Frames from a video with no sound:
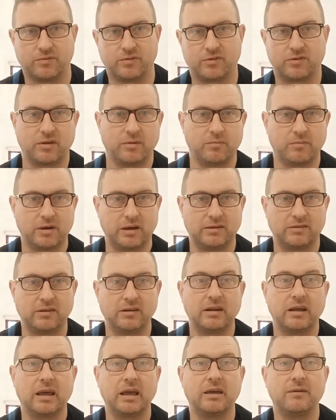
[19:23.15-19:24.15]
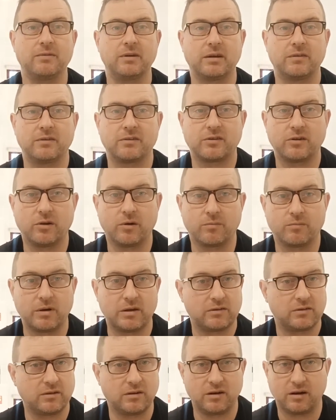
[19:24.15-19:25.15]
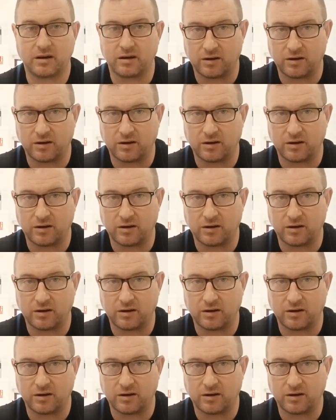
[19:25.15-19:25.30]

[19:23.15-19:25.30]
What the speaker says: For some reason, even if it's a non-resident,